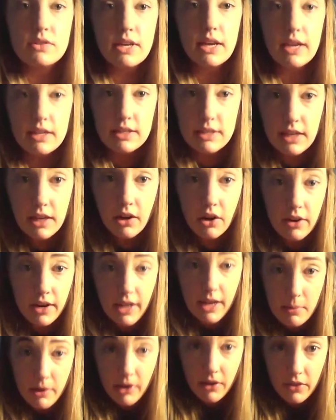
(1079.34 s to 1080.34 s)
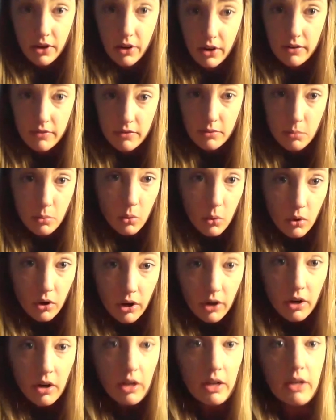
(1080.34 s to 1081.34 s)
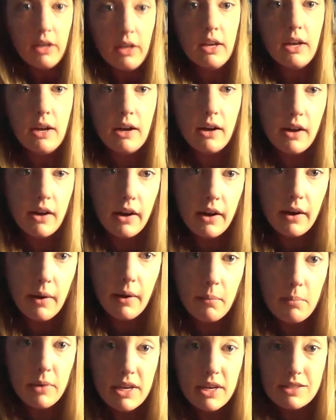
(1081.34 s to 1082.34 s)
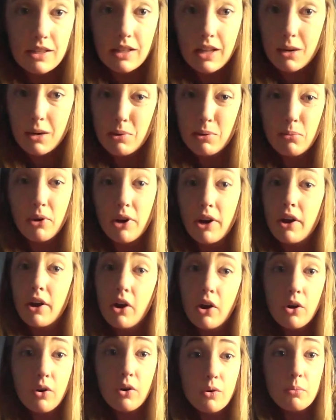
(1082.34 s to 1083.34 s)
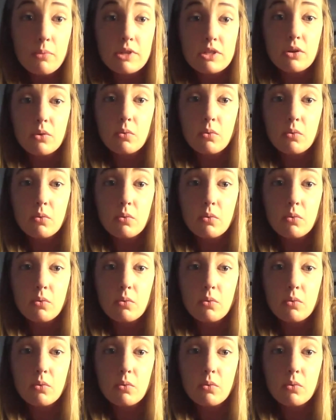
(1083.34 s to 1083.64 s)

and to get our name out there even more, because a lot of people are at home and don't